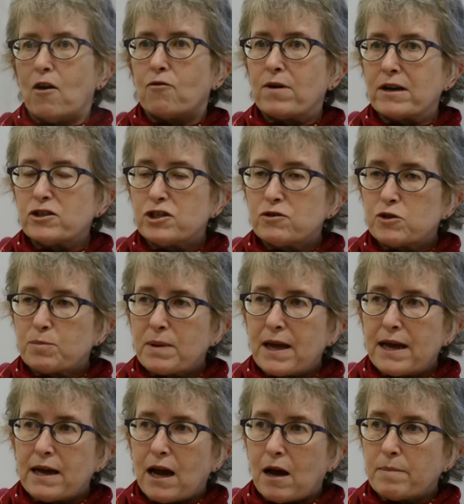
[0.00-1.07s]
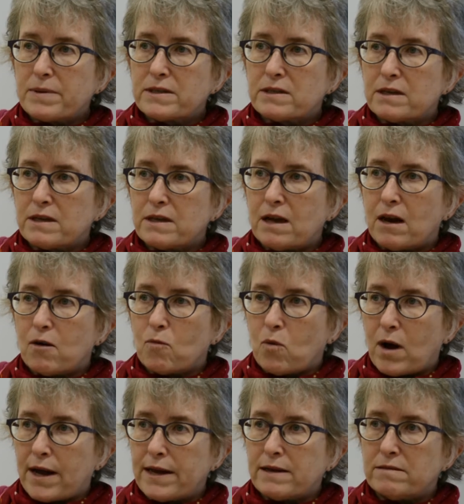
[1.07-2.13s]
Well, she was playing opposite a
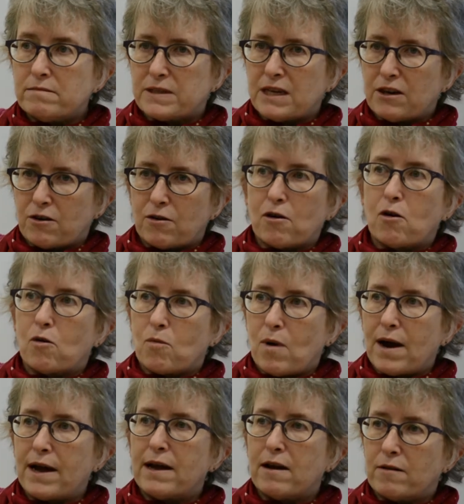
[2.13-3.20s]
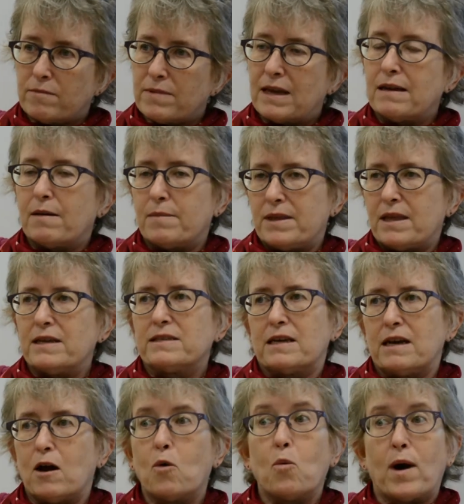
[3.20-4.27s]
white singer, or a white, I mean, they
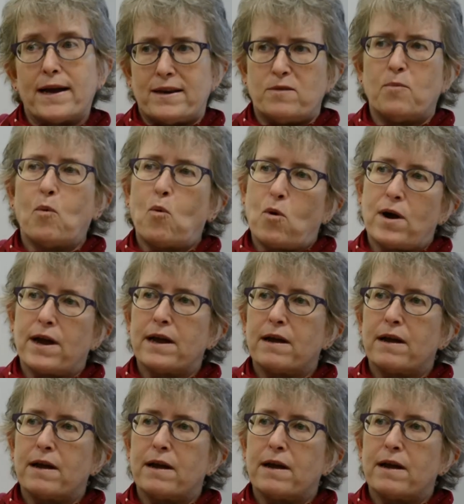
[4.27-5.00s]
said a white boy.